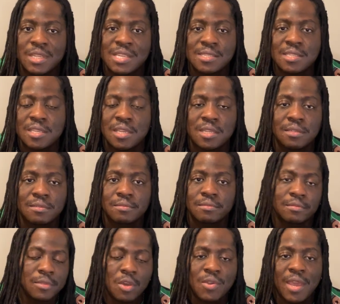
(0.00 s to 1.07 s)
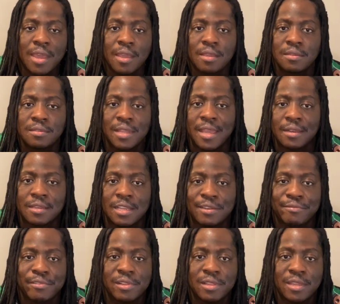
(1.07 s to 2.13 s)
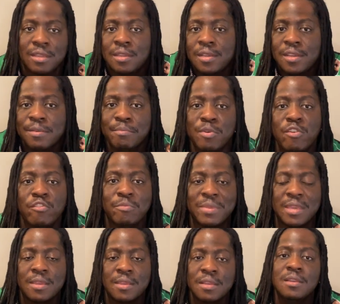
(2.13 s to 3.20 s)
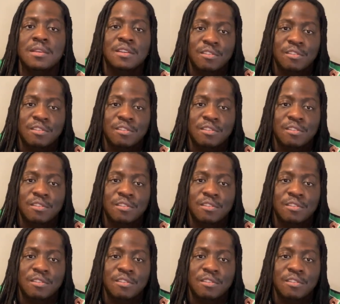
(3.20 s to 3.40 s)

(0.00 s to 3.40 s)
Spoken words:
decent, okay, like didn't really move me.